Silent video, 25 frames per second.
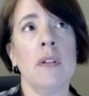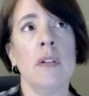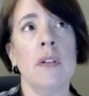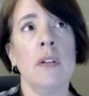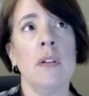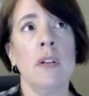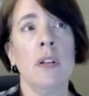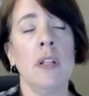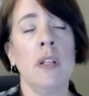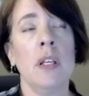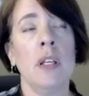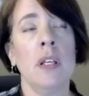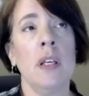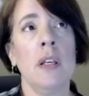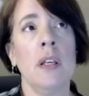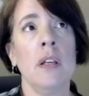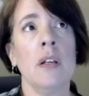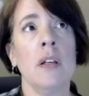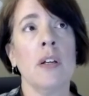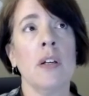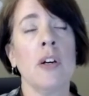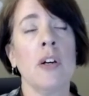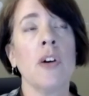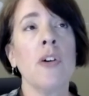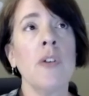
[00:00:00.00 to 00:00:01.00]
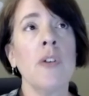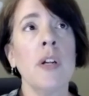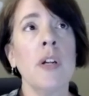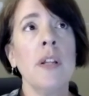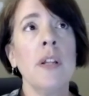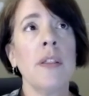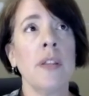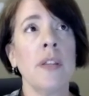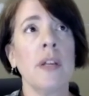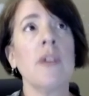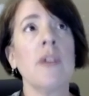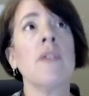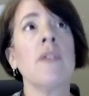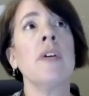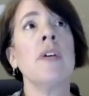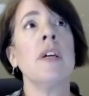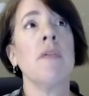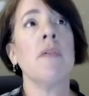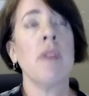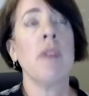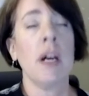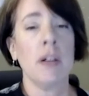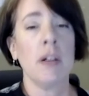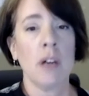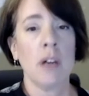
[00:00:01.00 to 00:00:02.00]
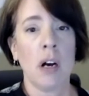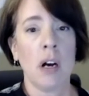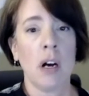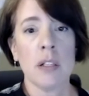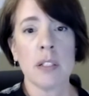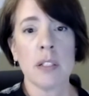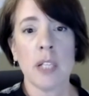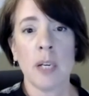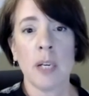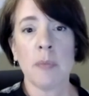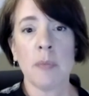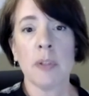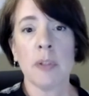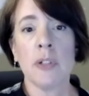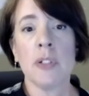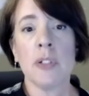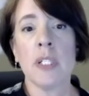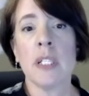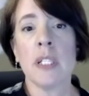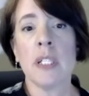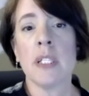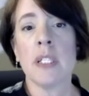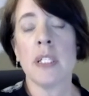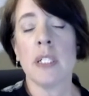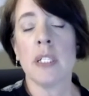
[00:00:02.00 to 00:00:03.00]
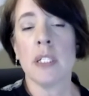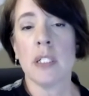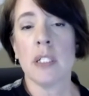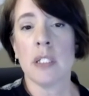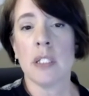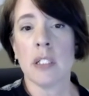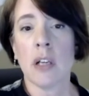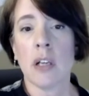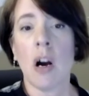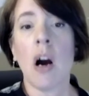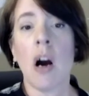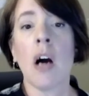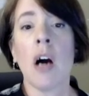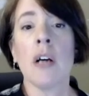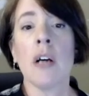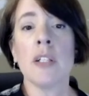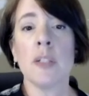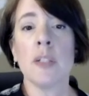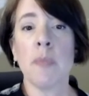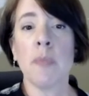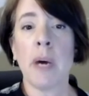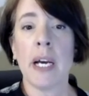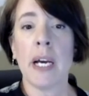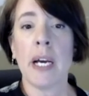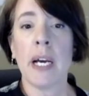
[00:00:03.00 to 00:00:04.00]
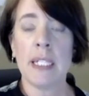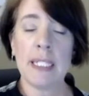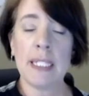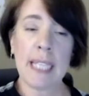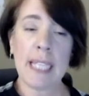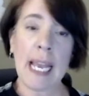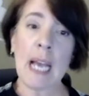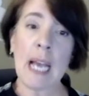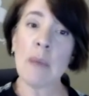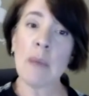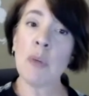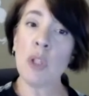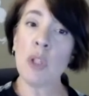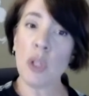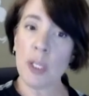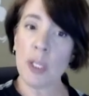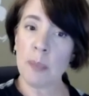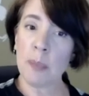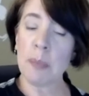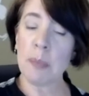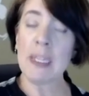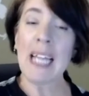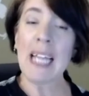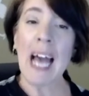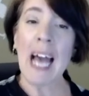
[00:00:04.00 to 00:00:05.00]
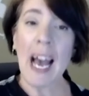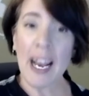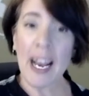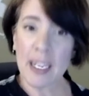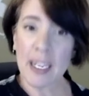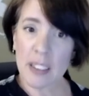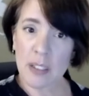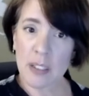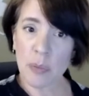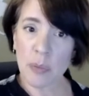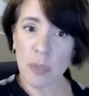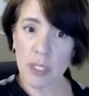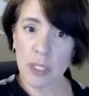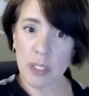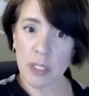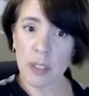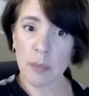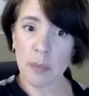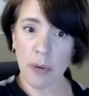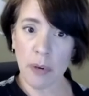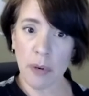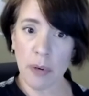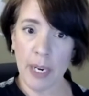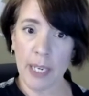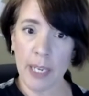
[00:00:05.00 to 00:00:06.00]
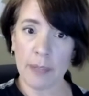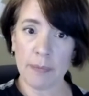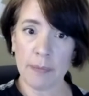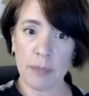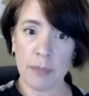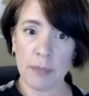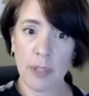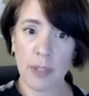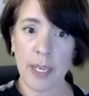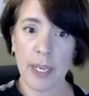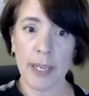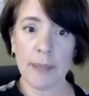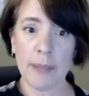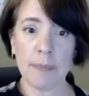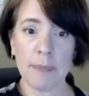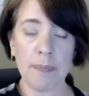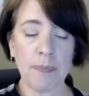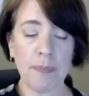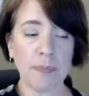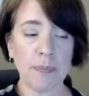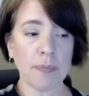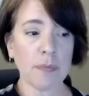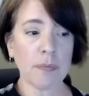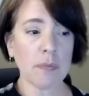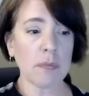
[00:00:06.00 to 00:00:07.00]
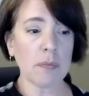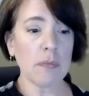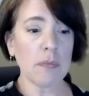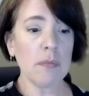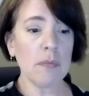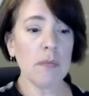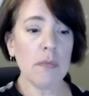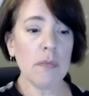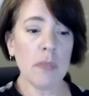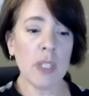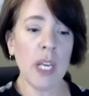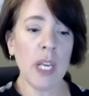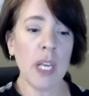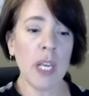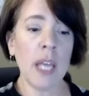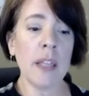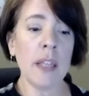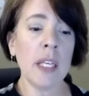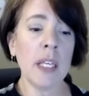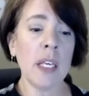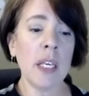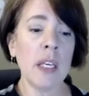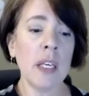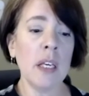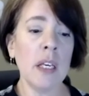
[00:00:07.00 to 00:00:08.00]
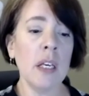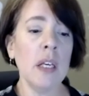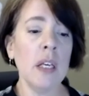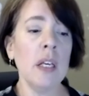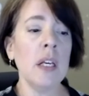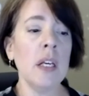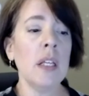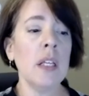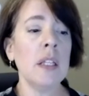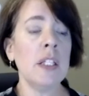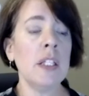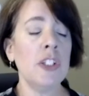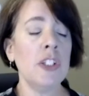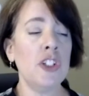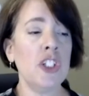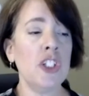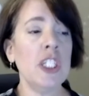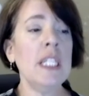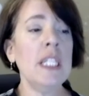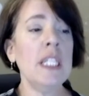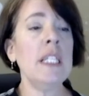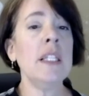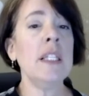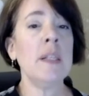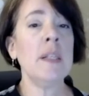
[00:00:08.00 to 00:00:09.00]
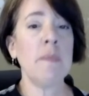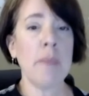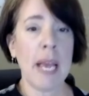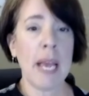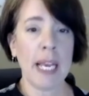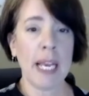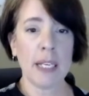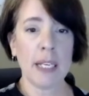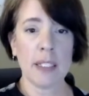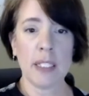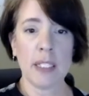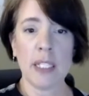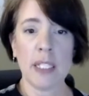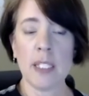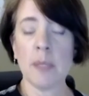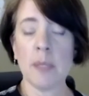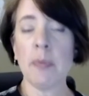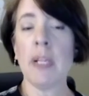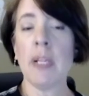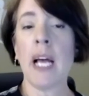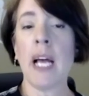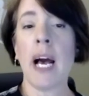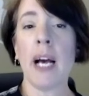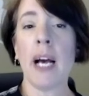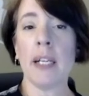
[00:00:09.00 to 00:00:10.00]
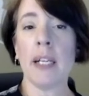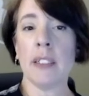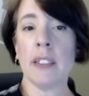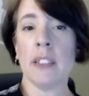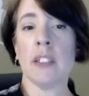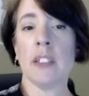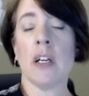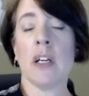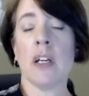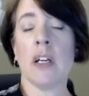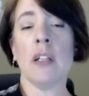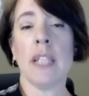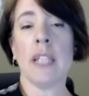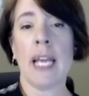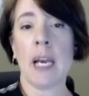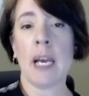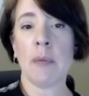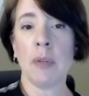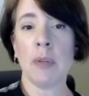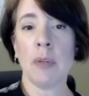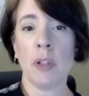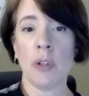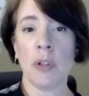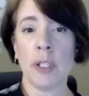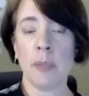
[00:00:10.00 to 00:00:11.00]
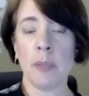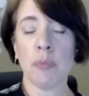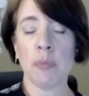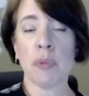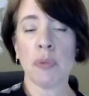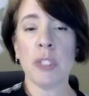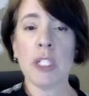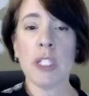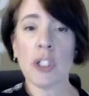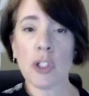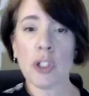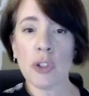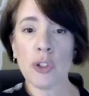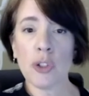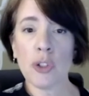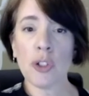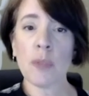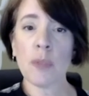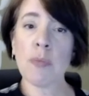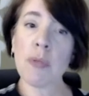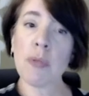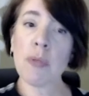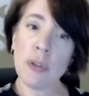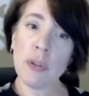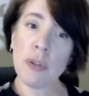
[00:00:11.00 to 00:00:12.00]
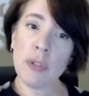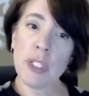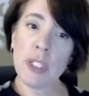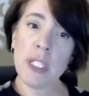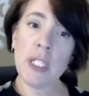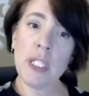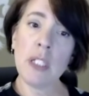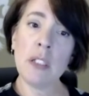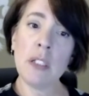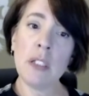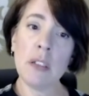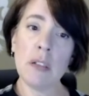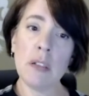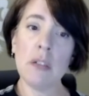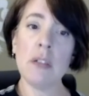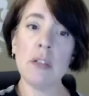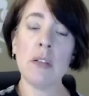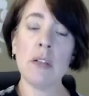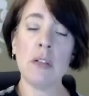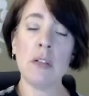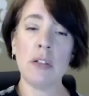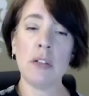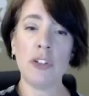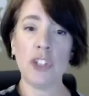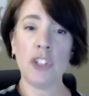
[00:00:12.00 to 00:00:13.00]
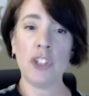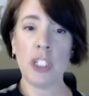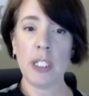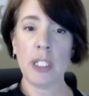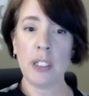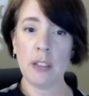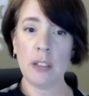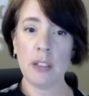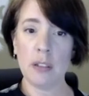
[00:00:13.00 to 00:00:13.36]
The current theory around Alzheimer's is that it's caused by these amyloid plaques within the brain. Okay. And the gene that makes these plaques, it's called amyloid precursor protein gene.